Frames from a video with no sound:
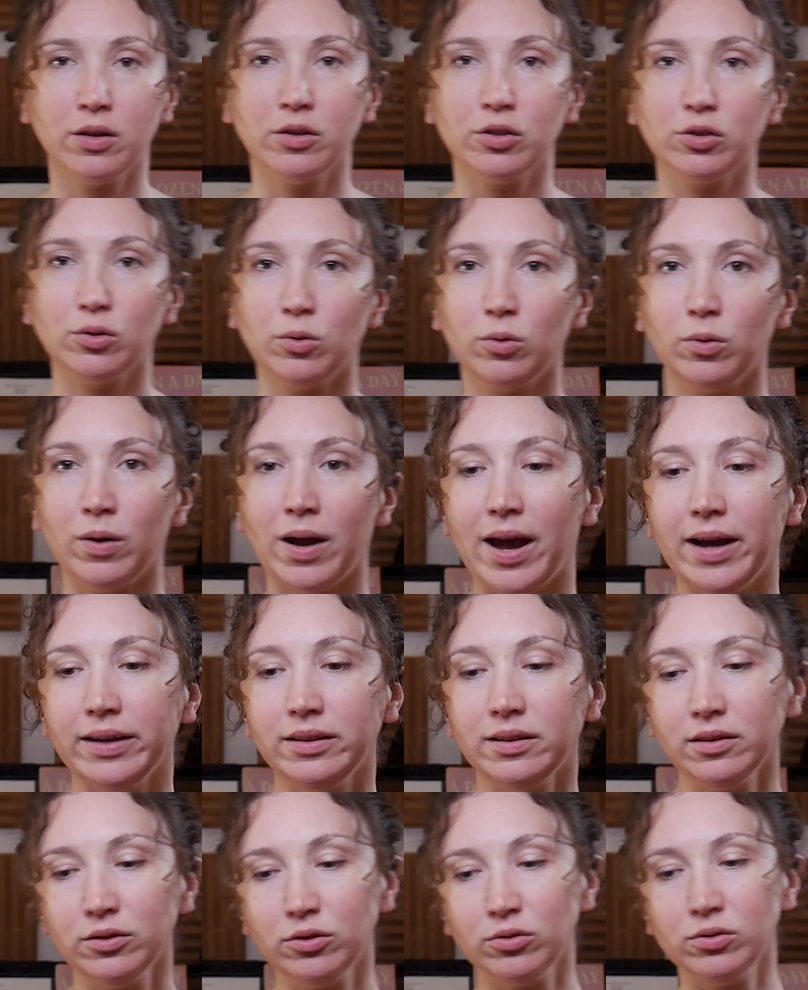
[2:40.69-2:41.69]
So I
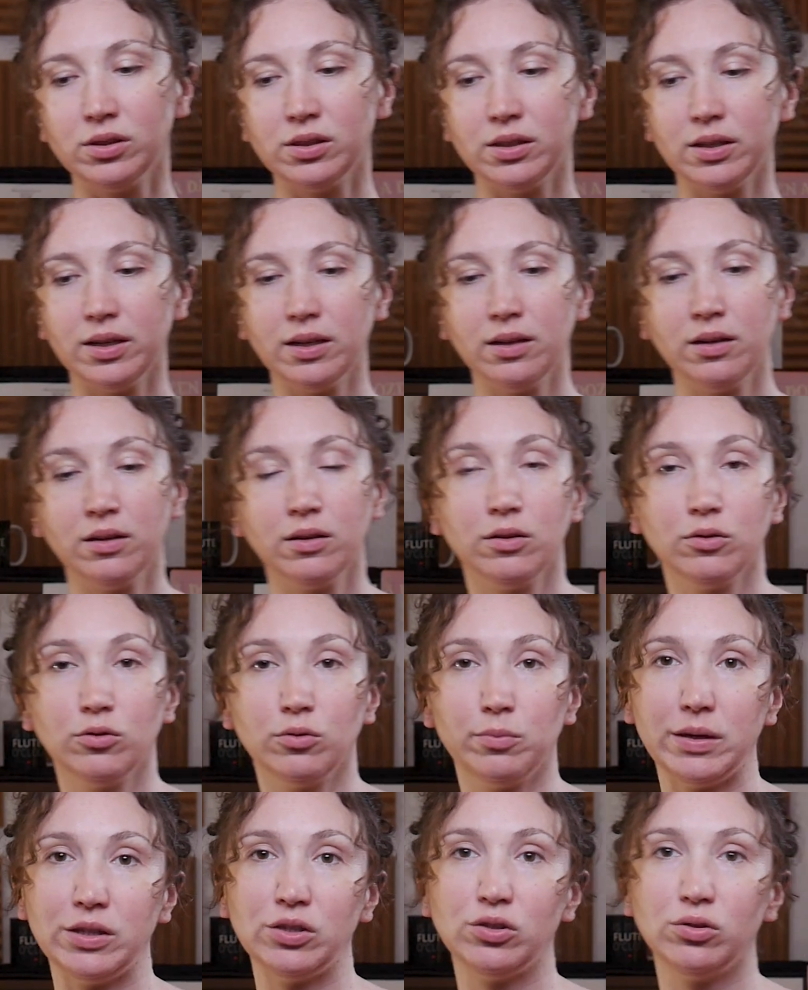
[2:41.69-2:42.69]
tend to say
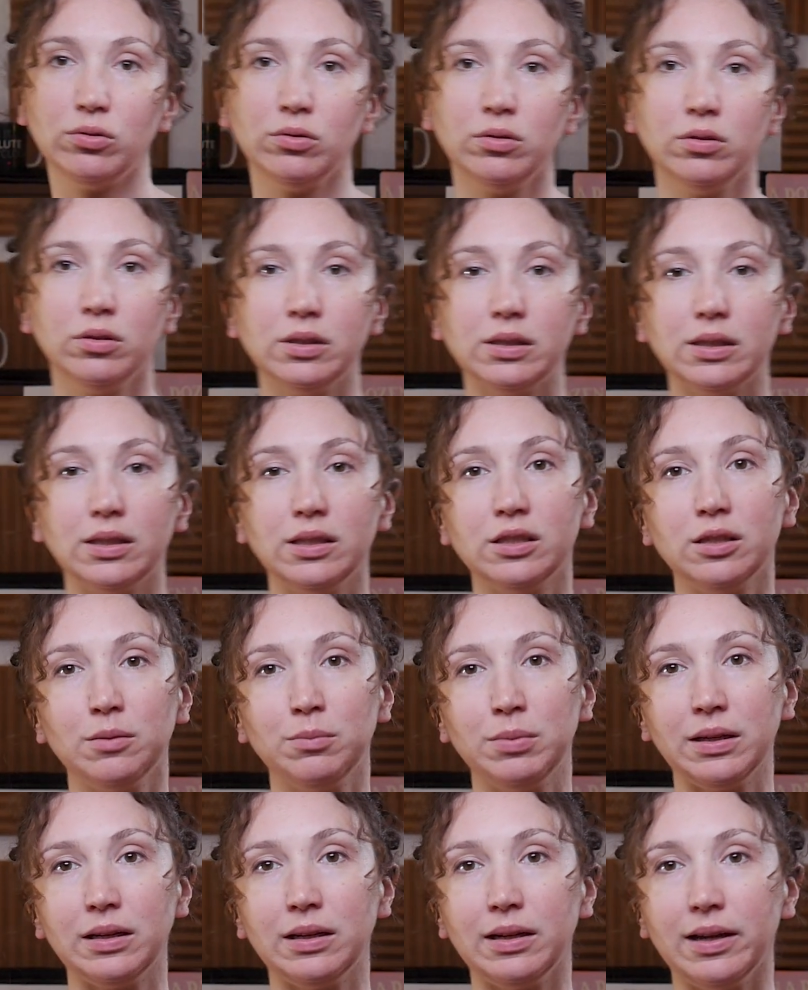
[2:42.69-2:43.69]
to my students, it's a
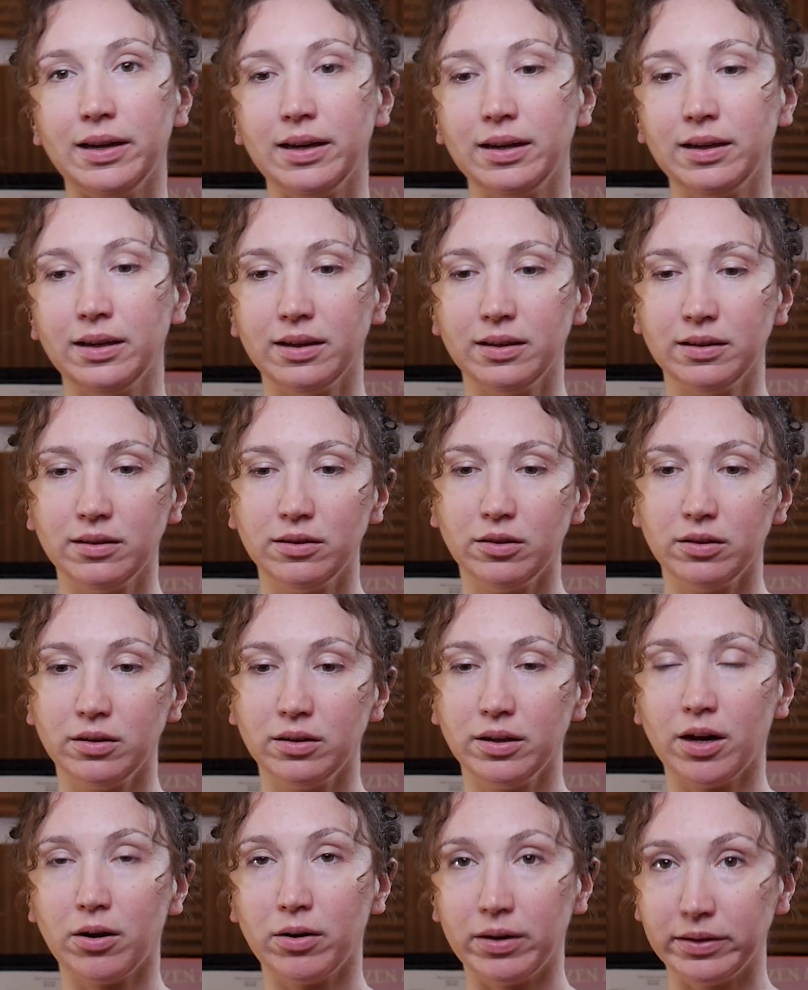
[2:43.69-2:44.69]
bit like in
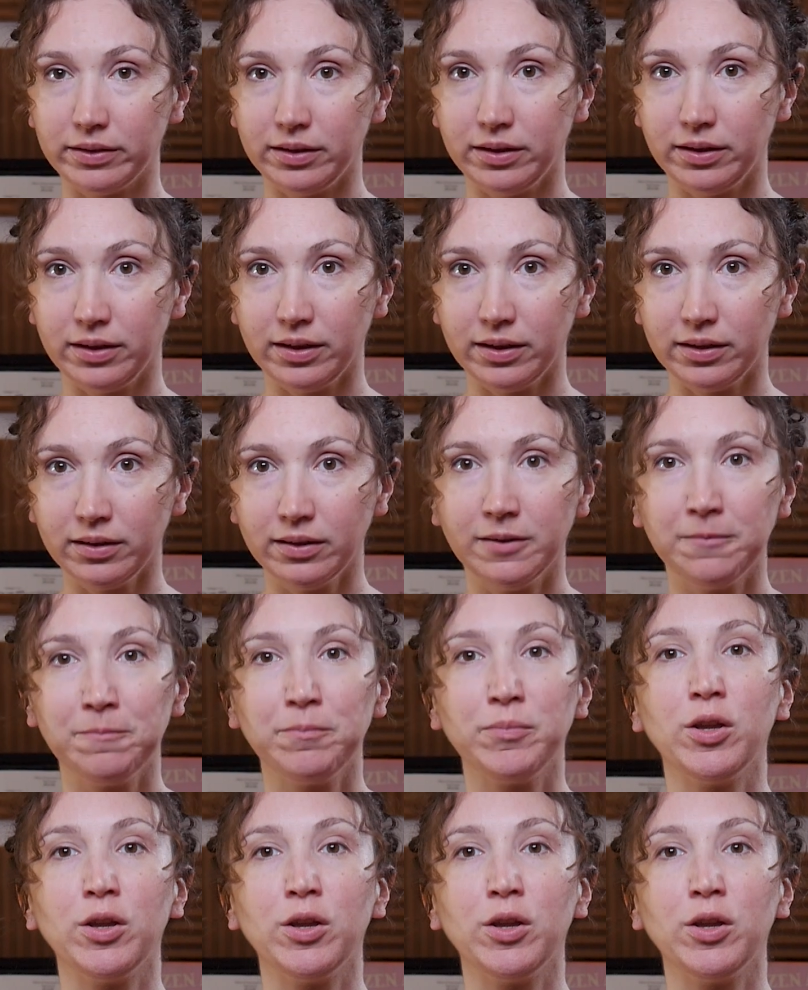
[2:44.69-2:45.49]
the Karate Kid.